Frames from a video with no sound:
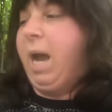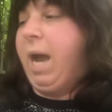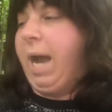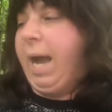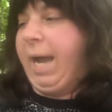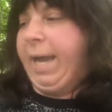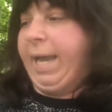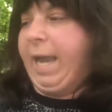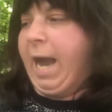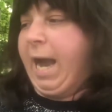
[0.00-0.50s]

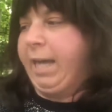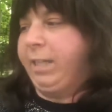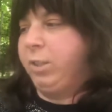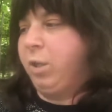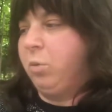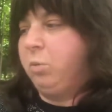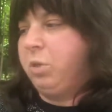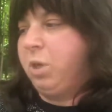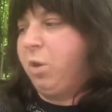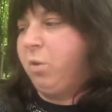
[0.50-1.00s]
"Hi, I
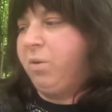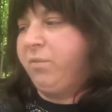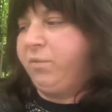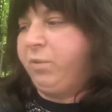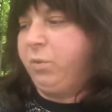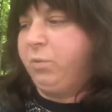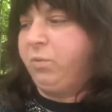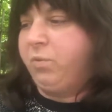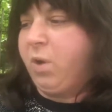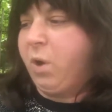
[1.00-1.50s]
don't know if
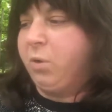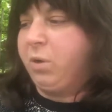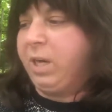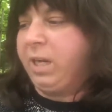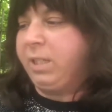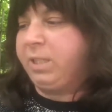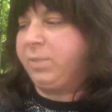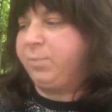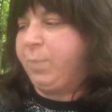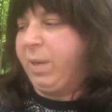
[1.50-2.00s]
you
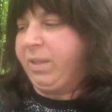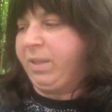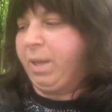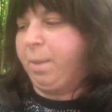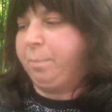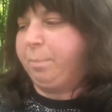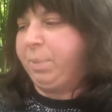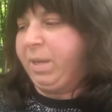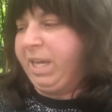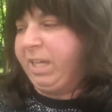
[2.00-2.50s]
noticed, but
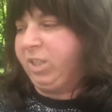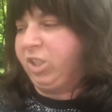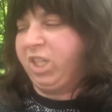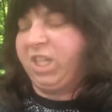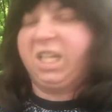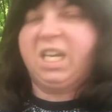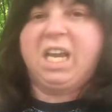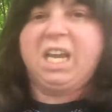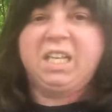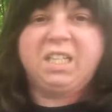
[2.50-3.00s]
the
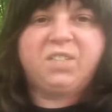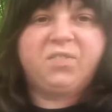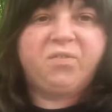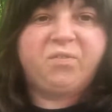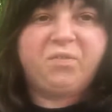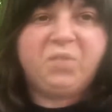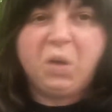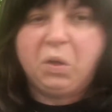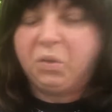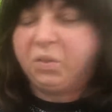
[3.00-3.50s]
pigeon is
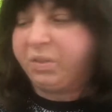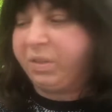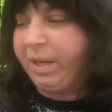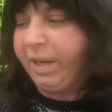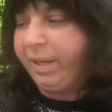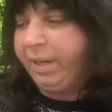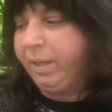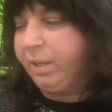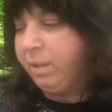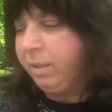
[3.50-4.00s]

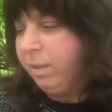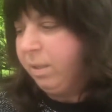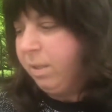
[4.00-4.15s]
filthy.